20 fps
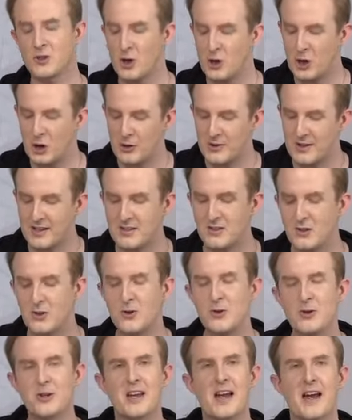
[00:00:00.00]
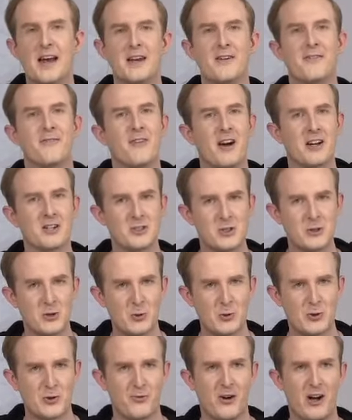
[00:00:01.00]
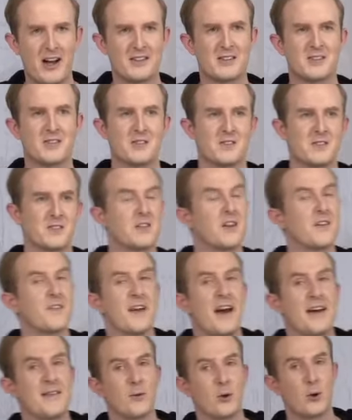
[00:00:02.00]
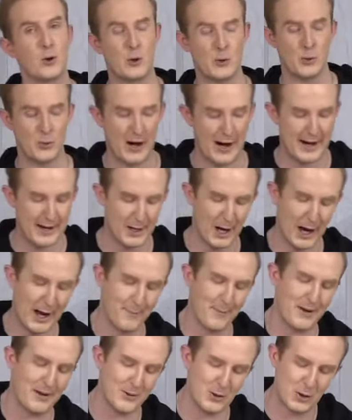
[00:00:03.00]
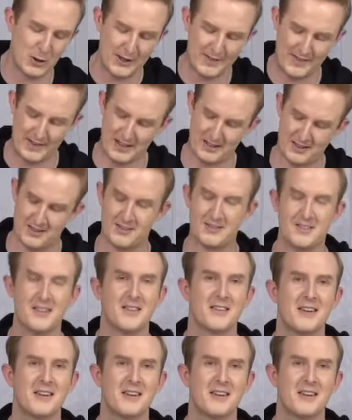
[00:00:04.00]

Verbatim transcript: not only do you get functional devices that look great, I mean, look at this.